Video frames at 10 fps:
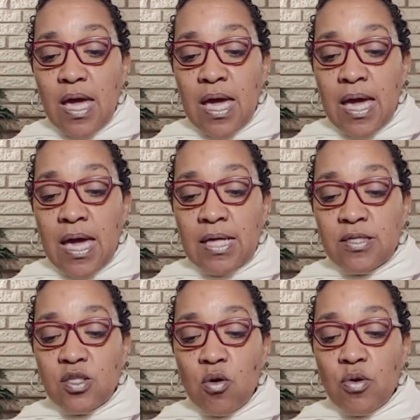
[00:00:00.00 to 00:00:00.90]

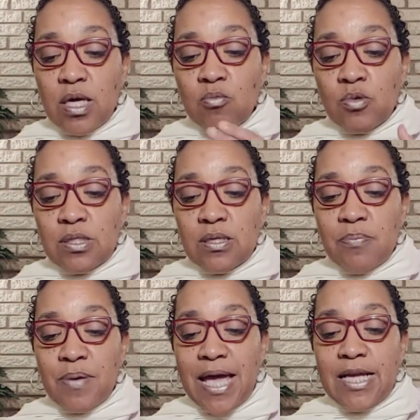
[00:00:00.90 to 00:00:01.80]
and so it was
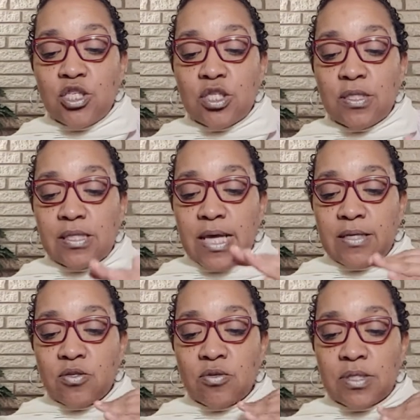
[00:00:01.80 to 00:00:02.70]
a patience
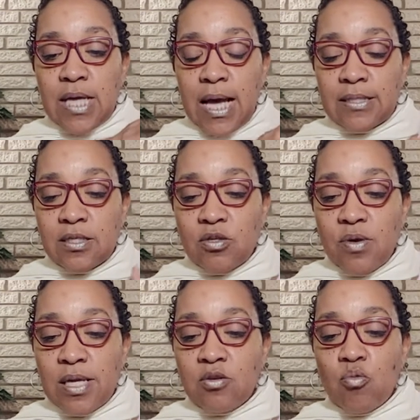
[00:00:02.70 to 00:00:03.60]
exercise, and
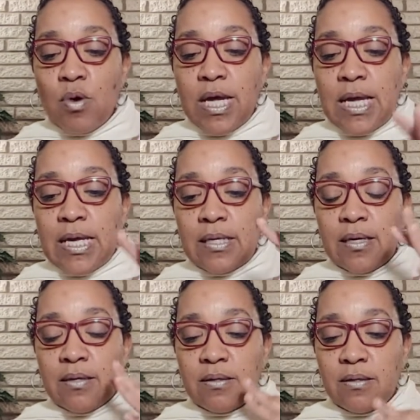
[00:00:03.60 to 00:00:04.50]
you had to wait,
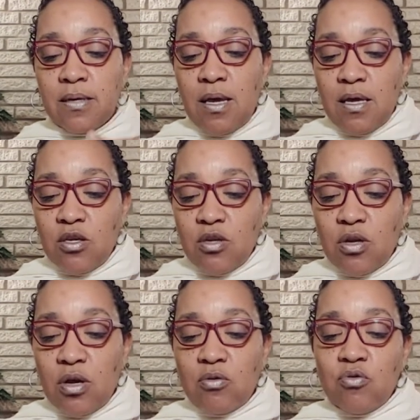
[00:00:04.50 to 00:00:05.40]
and you
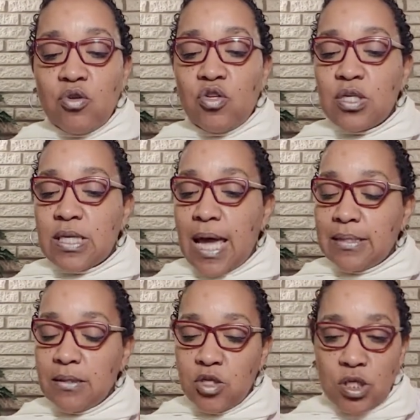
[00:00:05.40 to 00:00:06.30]
know, you just
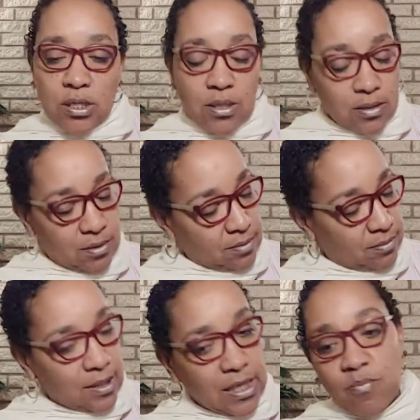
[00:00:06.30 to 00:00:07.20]
had to just
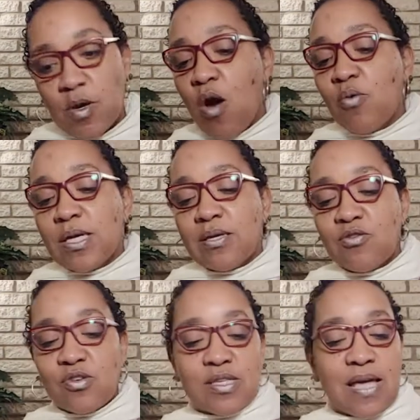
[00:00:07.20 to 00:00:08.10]
keep going.
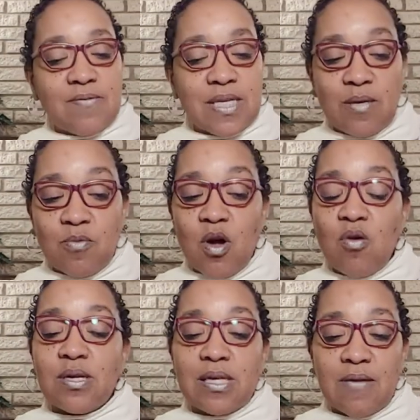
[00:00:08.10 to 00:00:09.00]
You just had to keep
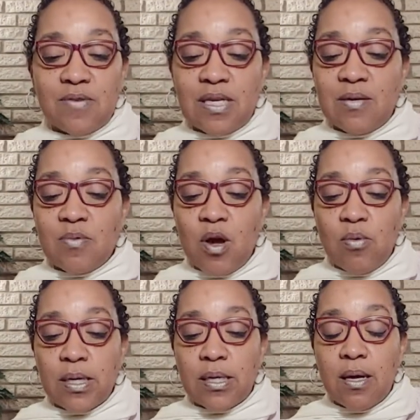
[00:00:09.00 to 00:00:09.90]
going. You have to keep
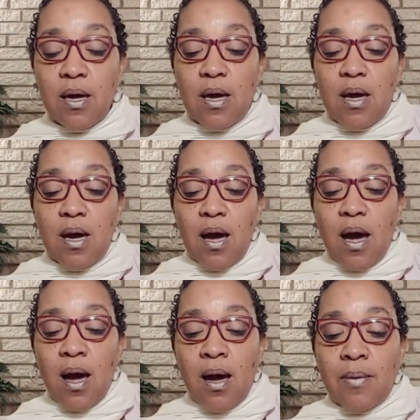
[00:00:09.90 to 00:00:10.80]
going.
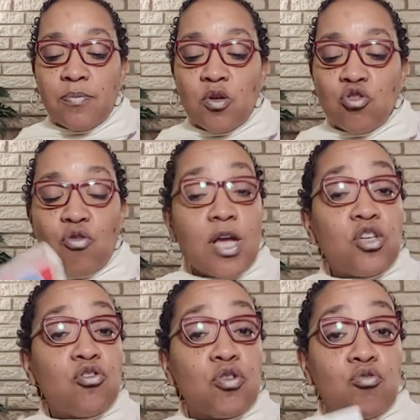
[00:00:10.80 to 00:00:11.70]
Um, your
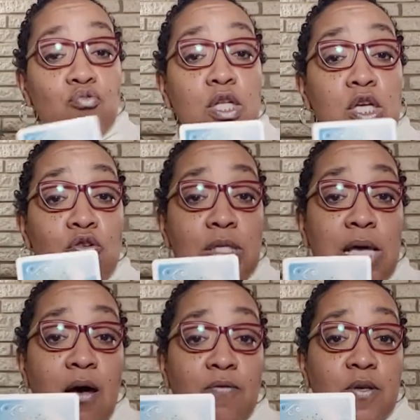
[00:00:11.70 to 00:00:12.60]
treasure is really
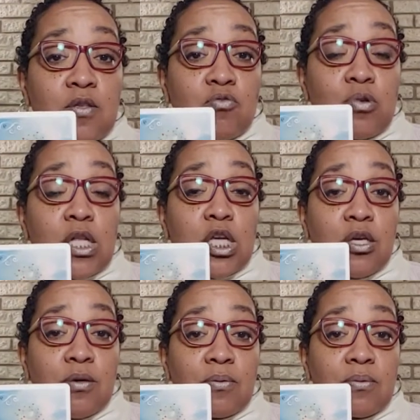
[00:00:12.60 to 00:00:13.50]
yourself, it's really
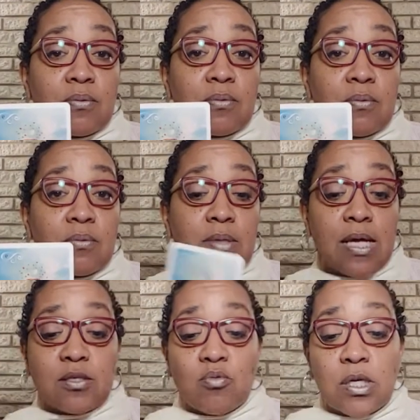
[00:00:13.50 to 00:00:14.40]
you.
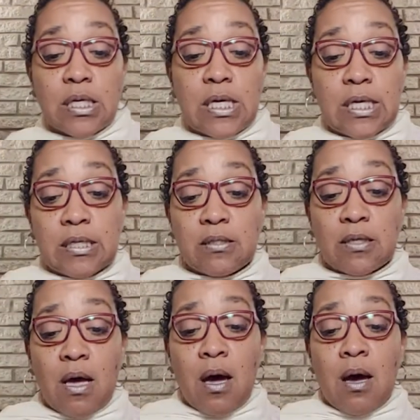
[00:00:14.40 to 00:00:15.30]
That's what it
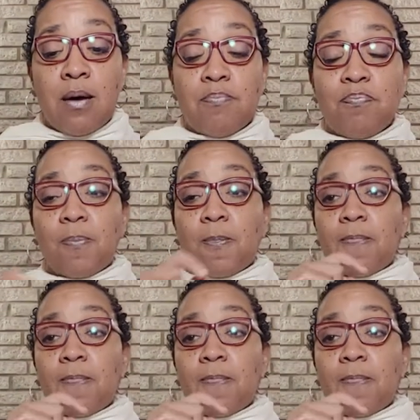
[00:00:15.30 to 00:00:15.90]
is. Um,